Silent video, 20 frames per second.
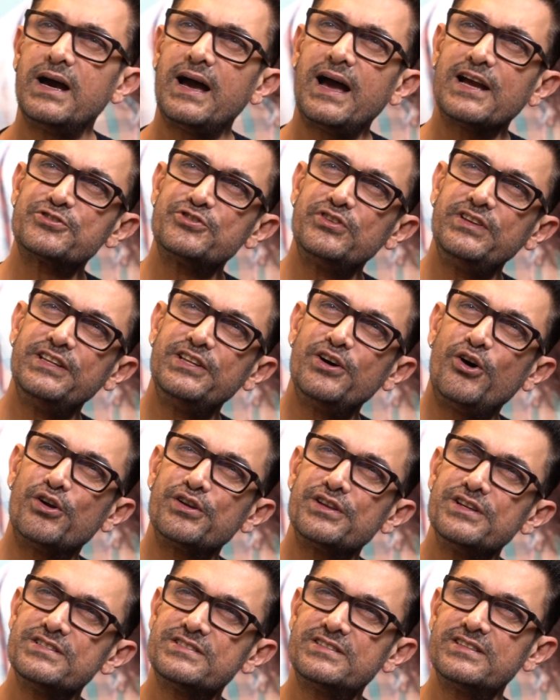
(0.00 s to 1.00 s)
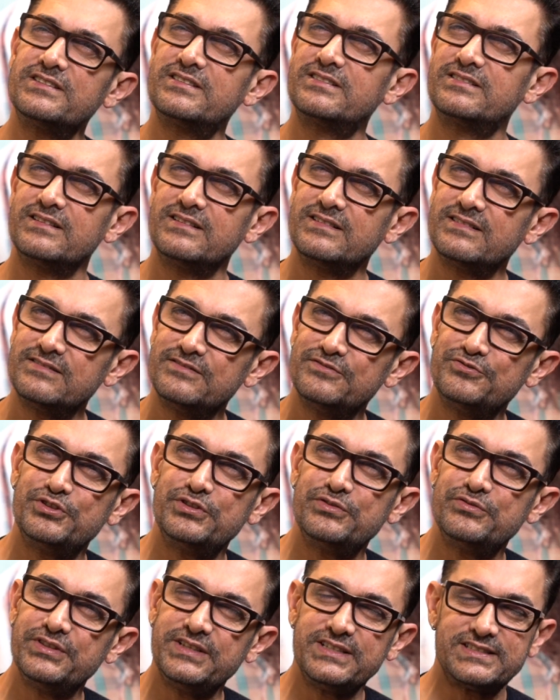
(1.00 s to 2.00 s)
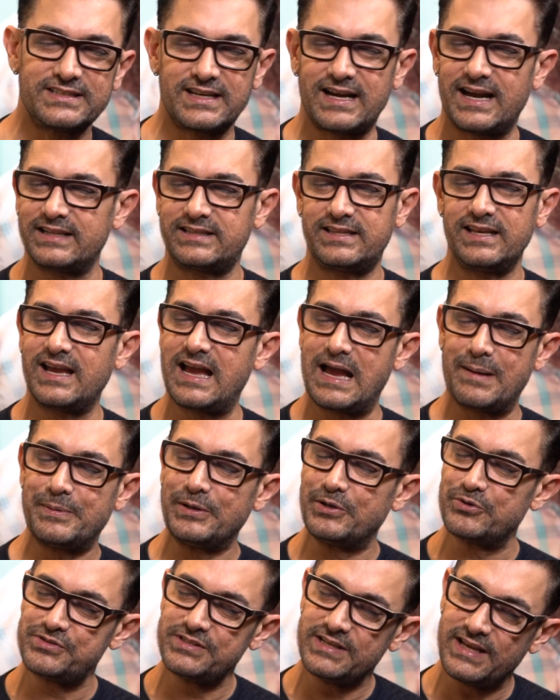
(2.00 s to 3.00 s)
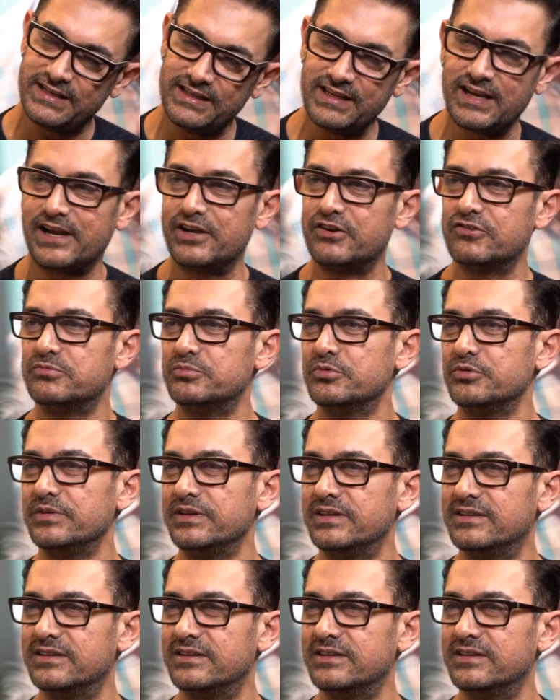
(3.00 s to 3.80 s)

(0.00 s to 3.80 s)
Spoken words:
Actually, the audience is I think happy to see any kind of movie.